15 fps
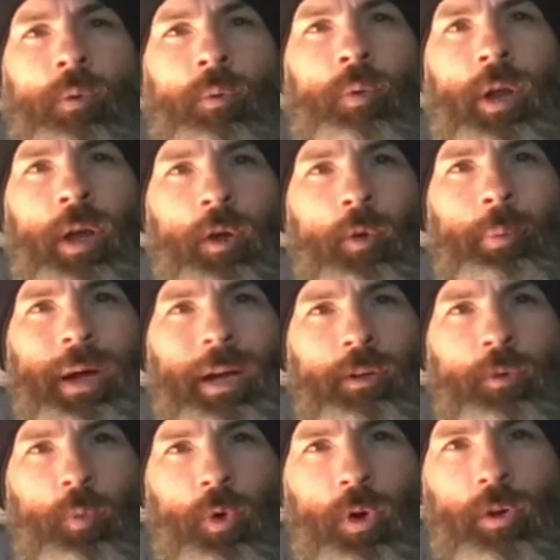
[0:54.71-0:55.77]
When I go back
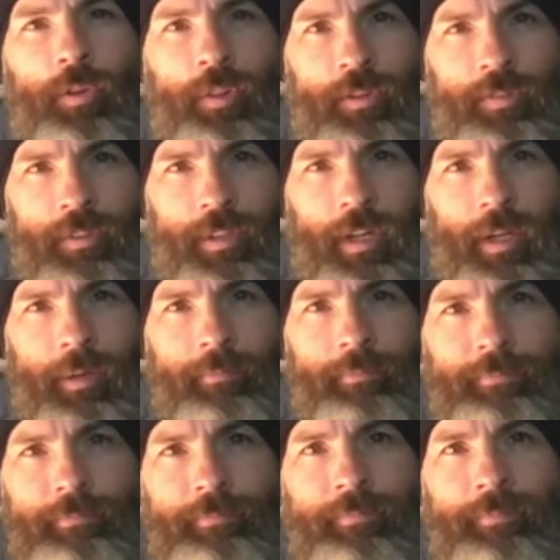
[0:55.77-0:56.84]
to work this time,
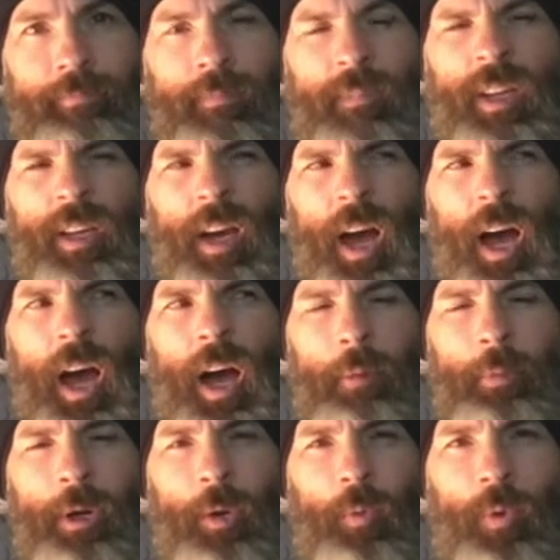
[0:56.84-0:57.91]

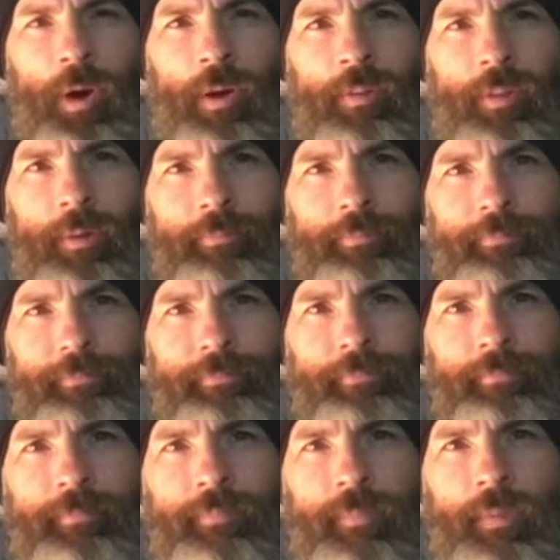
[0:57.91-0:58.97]
I'm going to wear them.
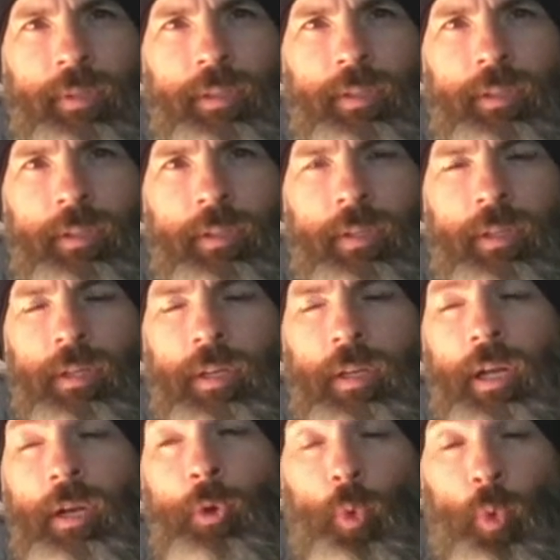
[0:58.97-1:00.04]

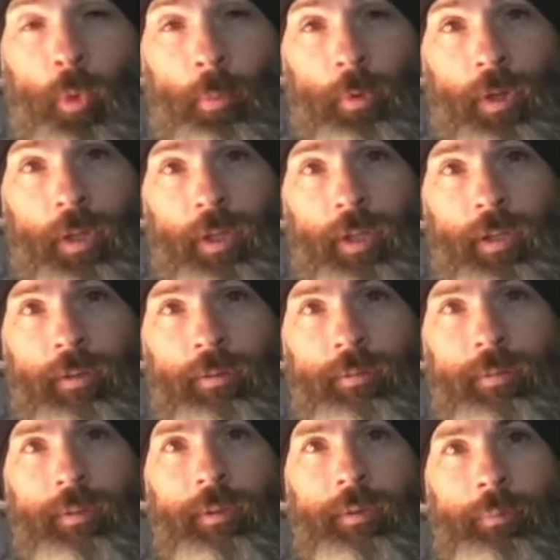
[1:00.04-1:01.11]
And normally,
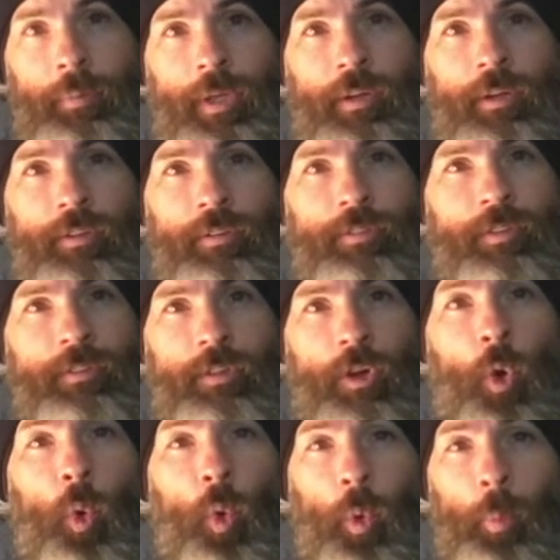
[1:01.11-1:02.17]
because it's a
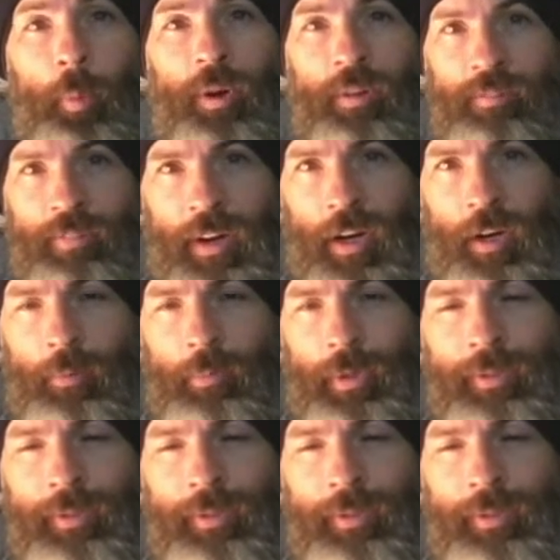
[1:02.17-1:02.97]
corporate environment,